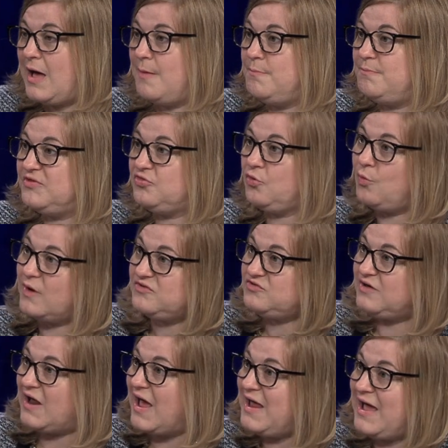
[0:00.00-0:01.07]
um, but the question
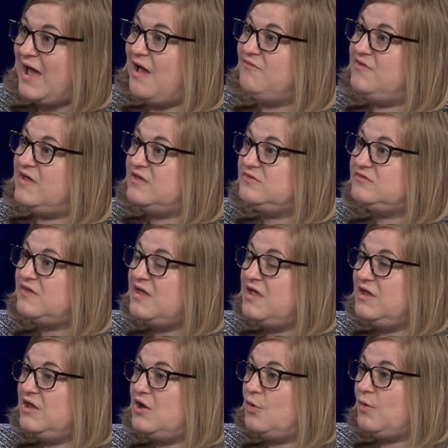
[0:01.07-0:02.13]
I have is,
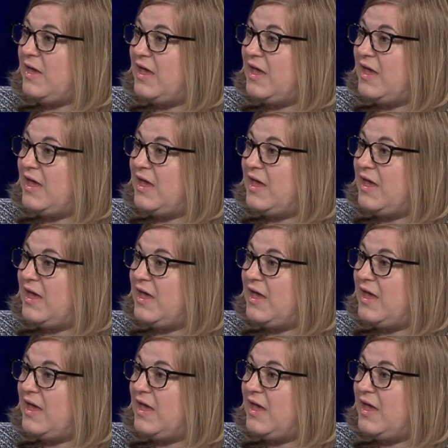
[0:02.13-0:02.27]
you know,